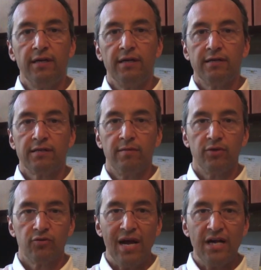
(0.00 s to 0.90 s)
It's the
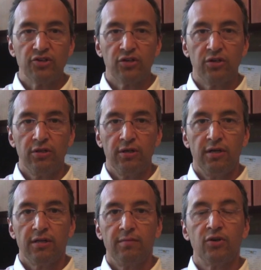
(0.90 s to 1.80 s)
most rational,
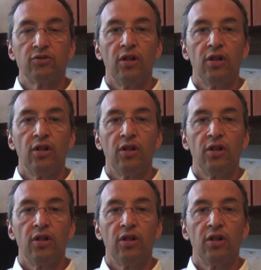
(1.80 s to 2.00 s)
the most